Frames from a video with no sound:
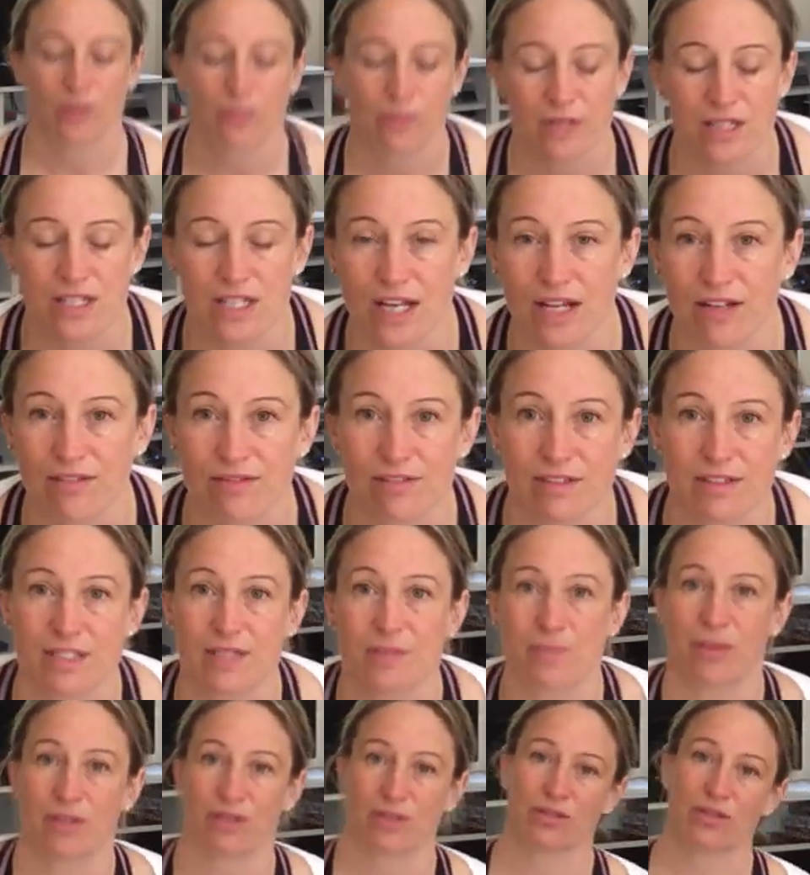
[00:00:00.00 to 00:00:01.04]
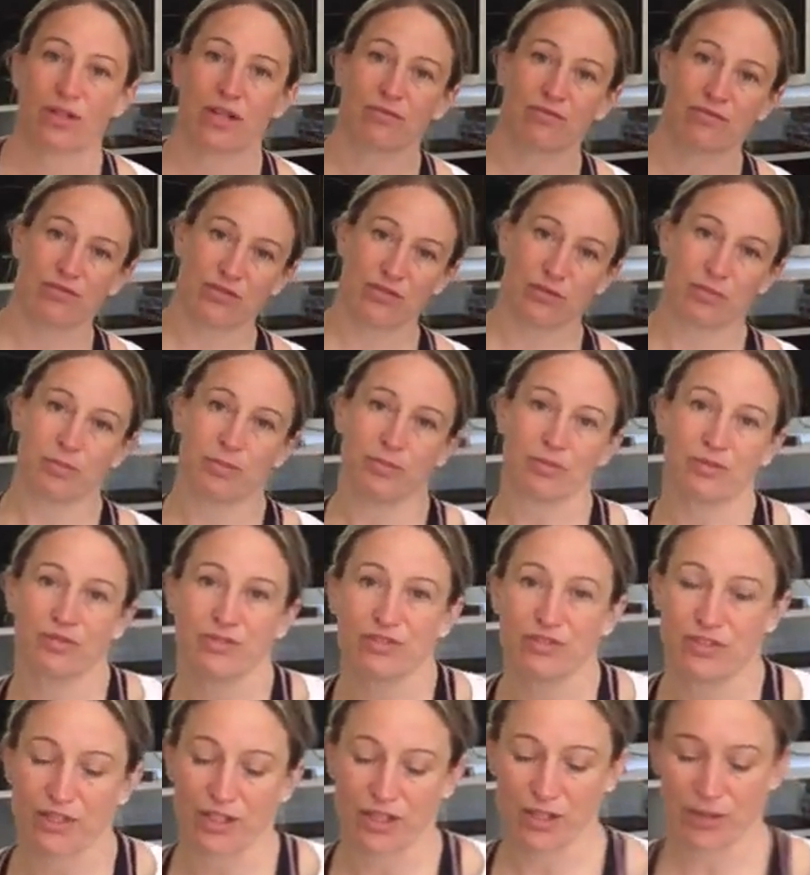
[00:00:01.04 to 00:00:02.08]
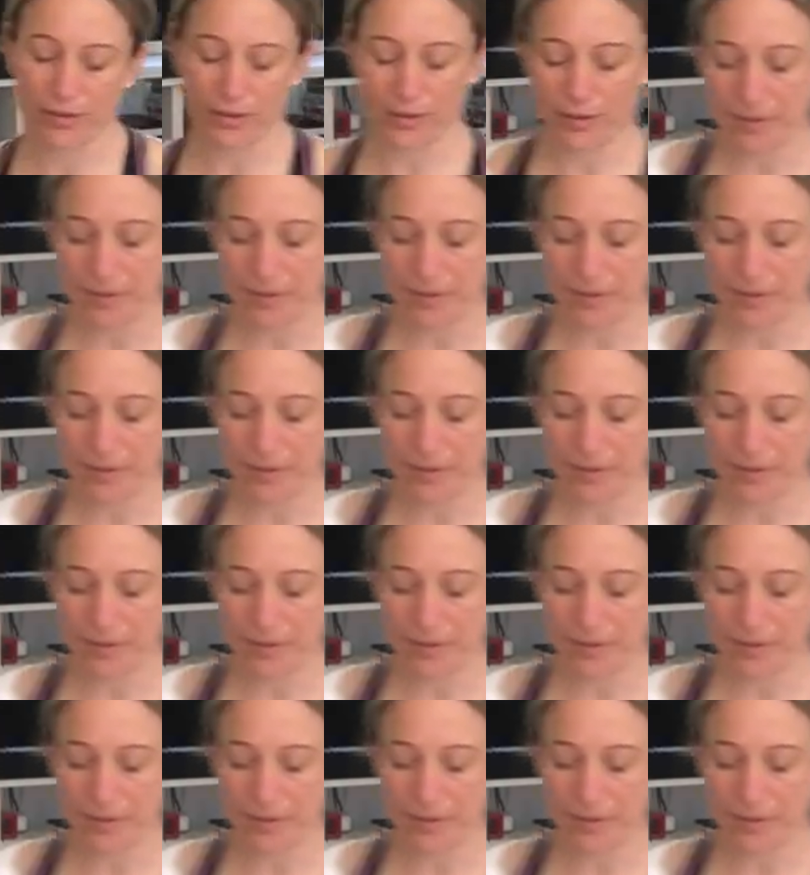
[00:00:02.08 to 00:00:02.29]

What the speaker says: whichever is most comfortable for you.